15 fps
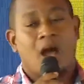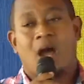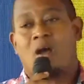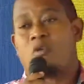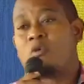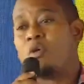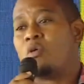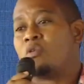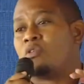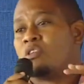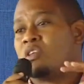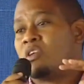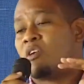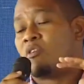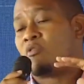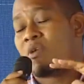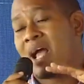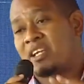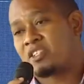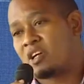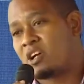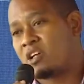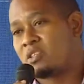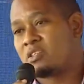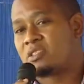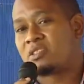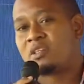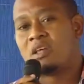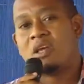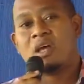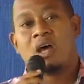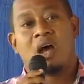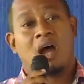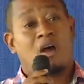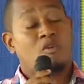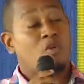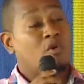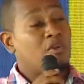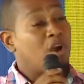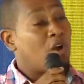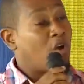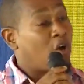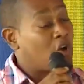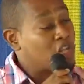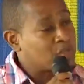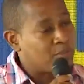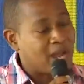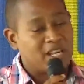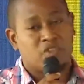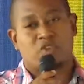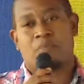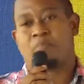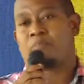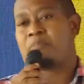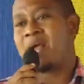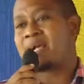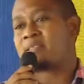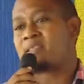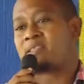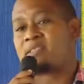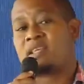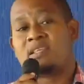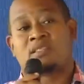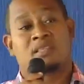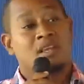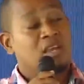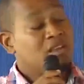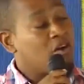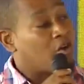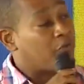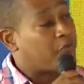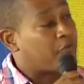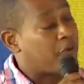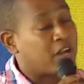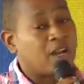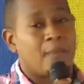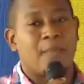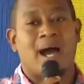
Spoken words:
around your rations, around your husbandry practices, your fodder